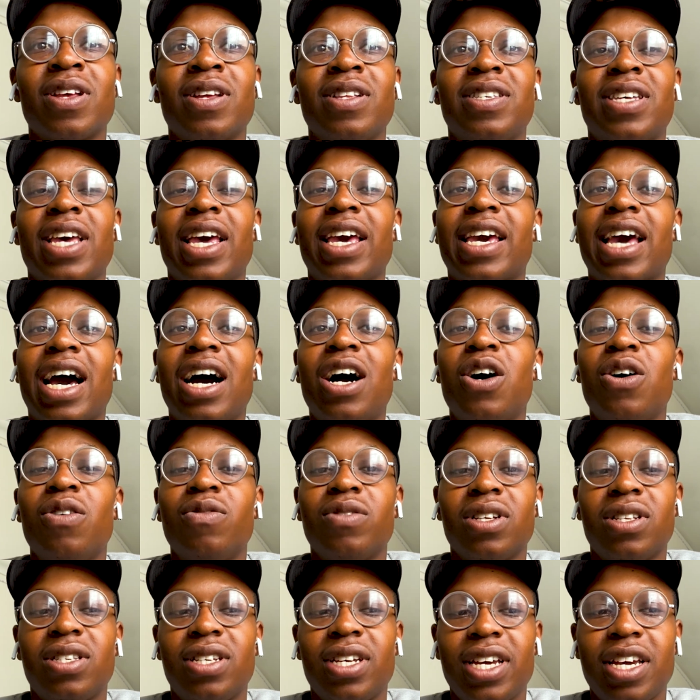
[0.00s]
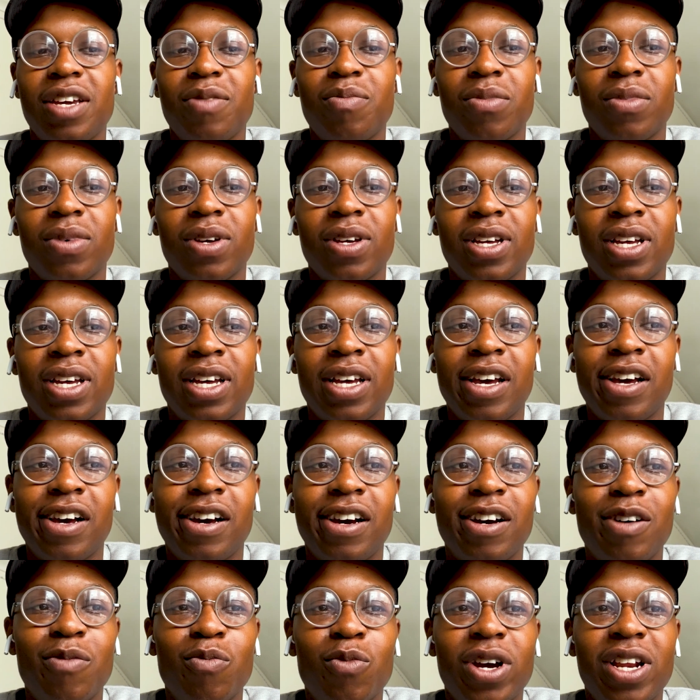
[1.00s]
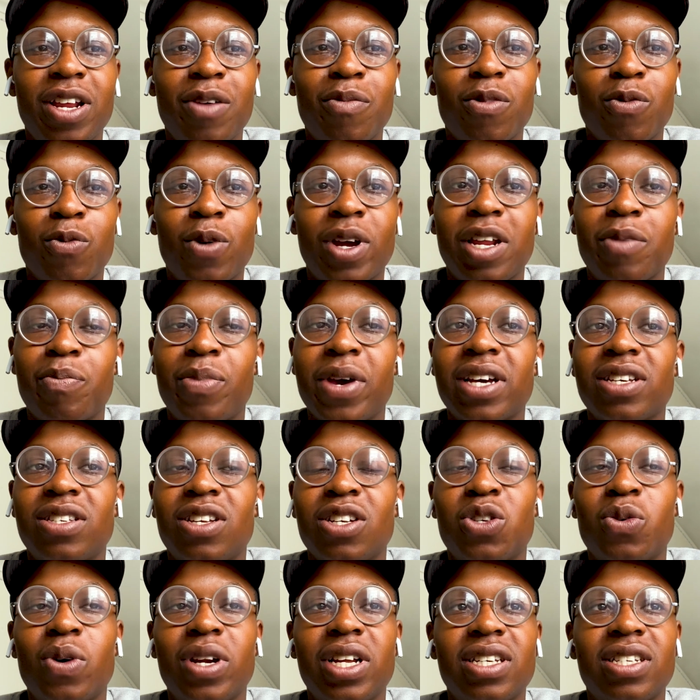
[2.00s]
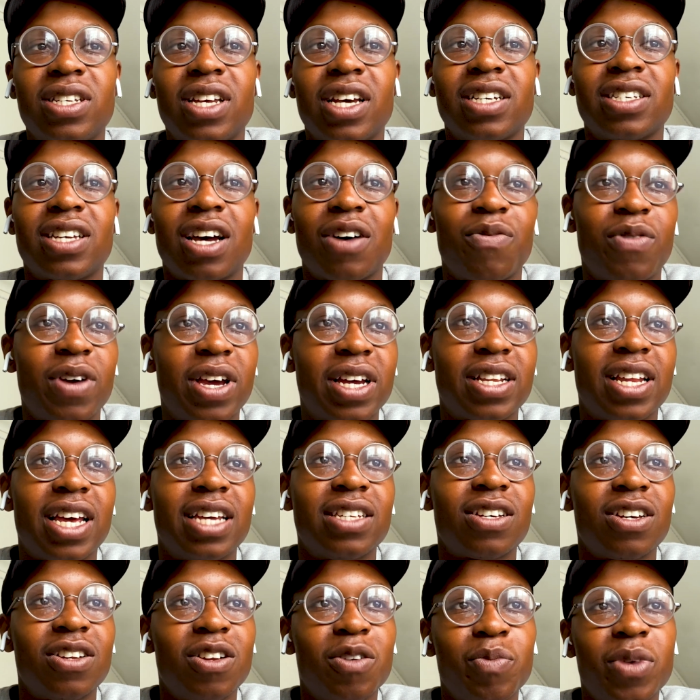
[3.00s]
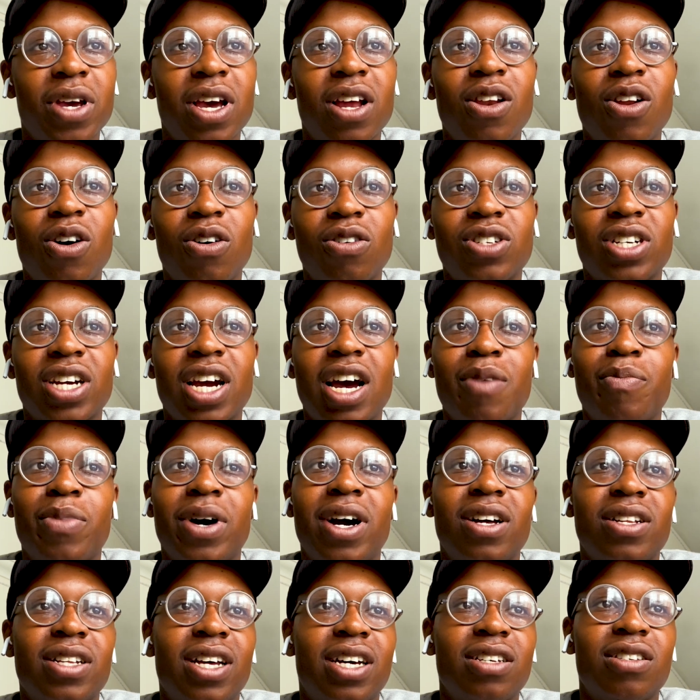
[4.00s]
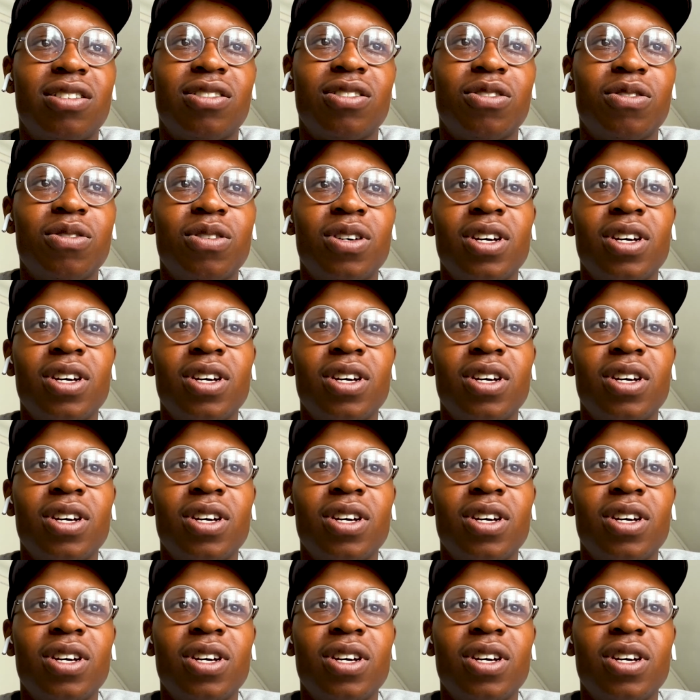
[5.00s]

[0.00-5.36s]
take out of the team when he picks the 26, I think there's going to be a lot of chat about that. So